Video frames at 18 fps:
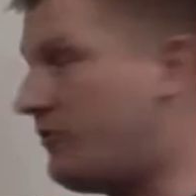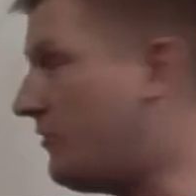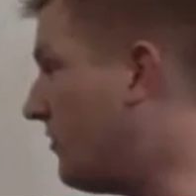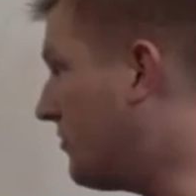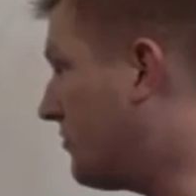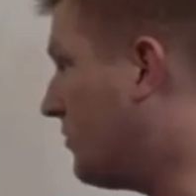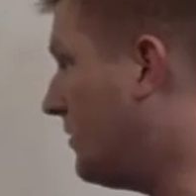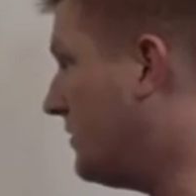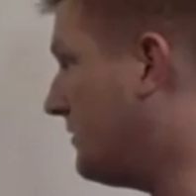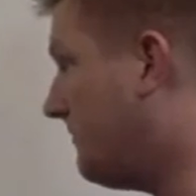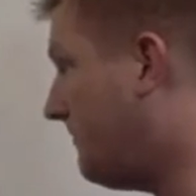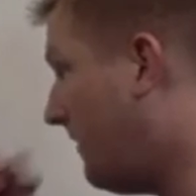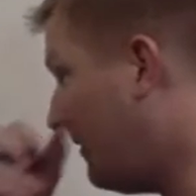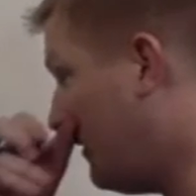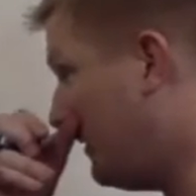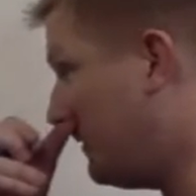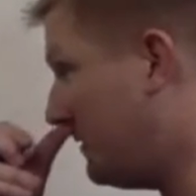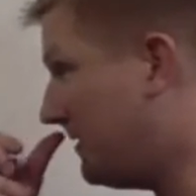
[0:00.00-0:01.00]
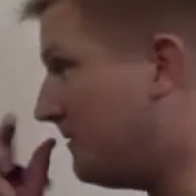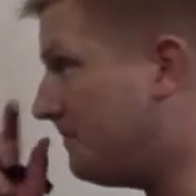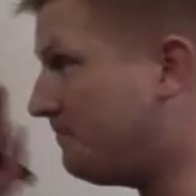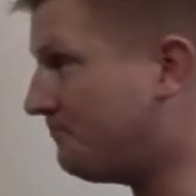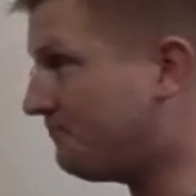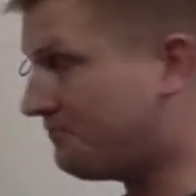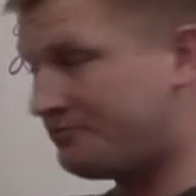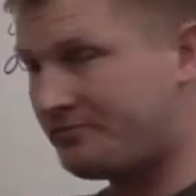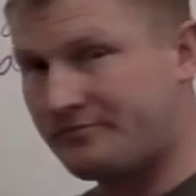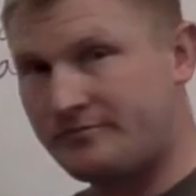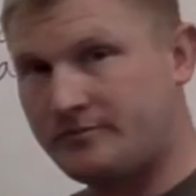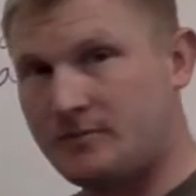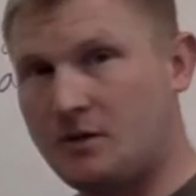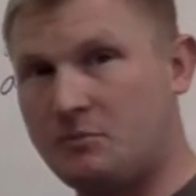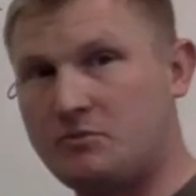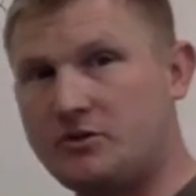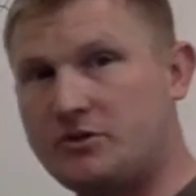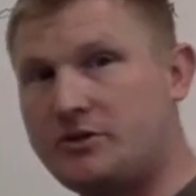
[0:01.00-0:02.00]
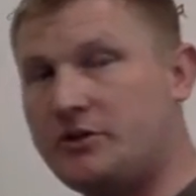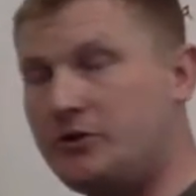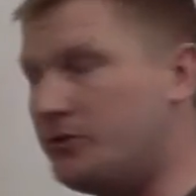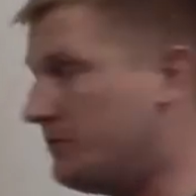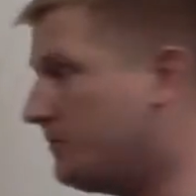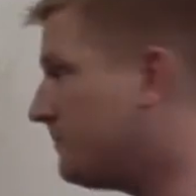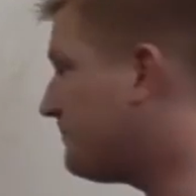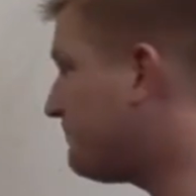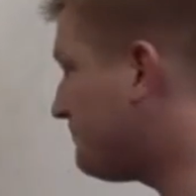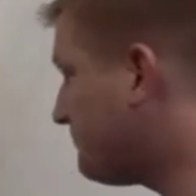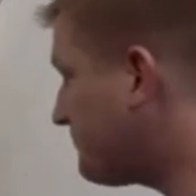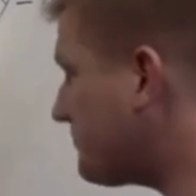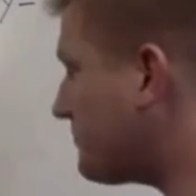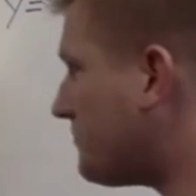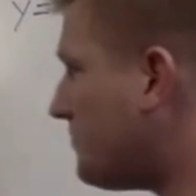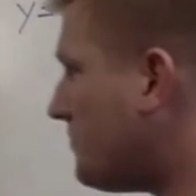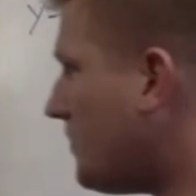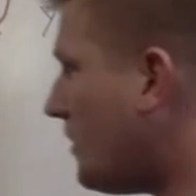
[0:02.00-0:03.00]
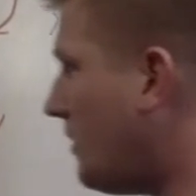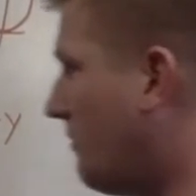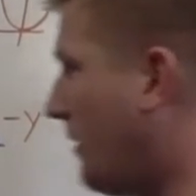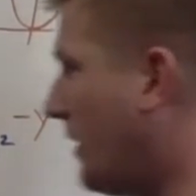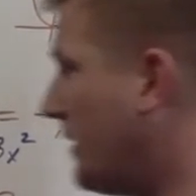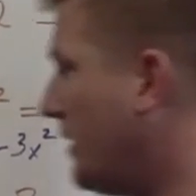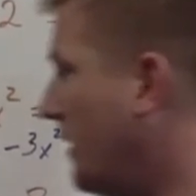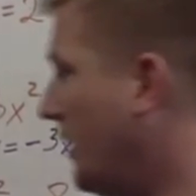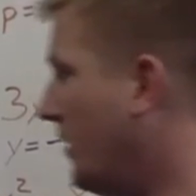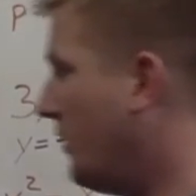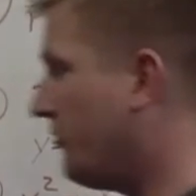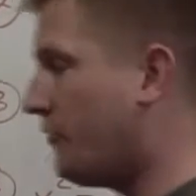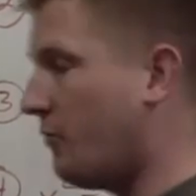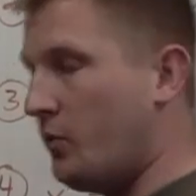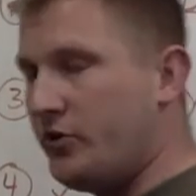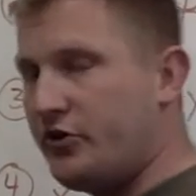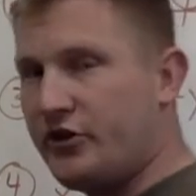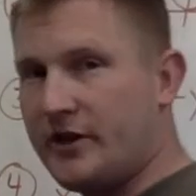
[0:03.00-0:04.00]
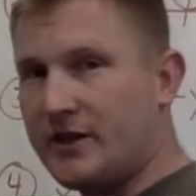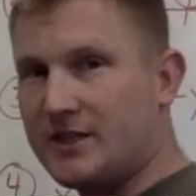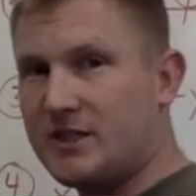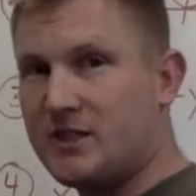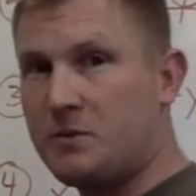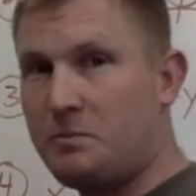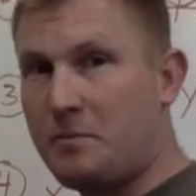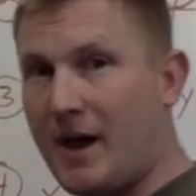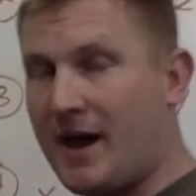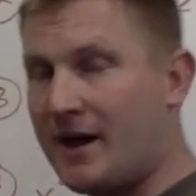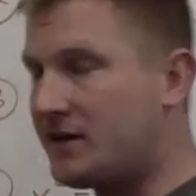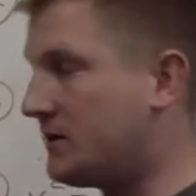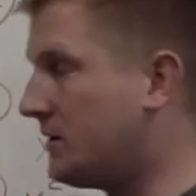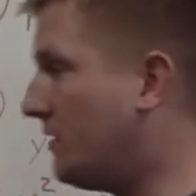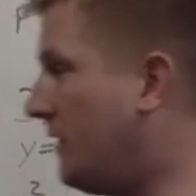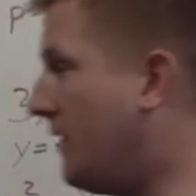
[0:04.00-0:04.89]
is this going to fall under? Number 2, right? So we should expect